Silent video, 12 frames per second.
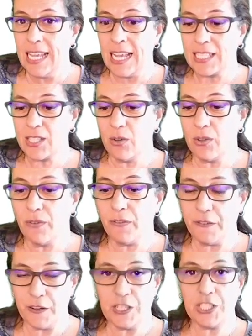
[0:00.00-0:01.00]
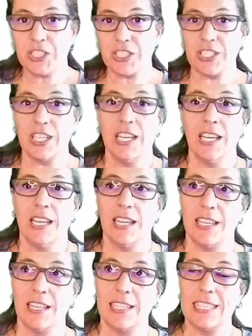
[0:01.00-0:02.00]
And so the first
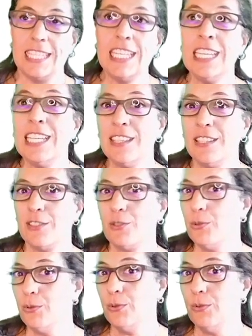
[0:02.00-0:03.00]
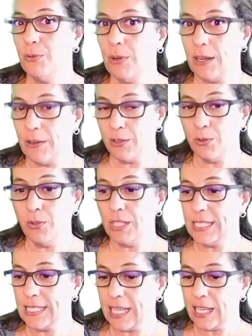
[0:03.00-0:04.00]
need to do
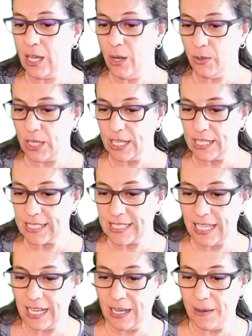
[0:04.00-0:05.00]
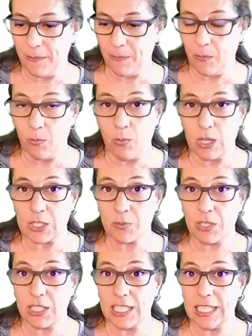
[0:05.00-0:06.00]
these encodings was
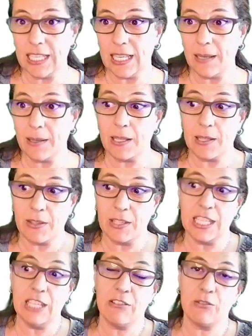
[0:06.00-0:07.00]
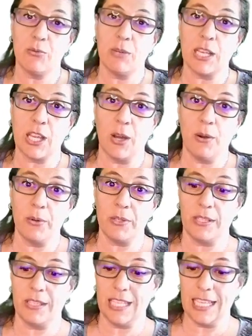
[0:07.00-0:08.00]
really the need to
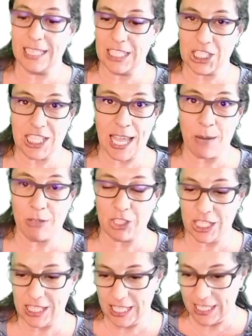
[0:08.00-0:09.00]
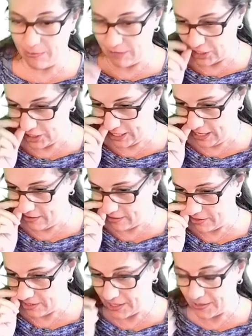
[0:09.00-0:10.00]
encode the English language and the English characters.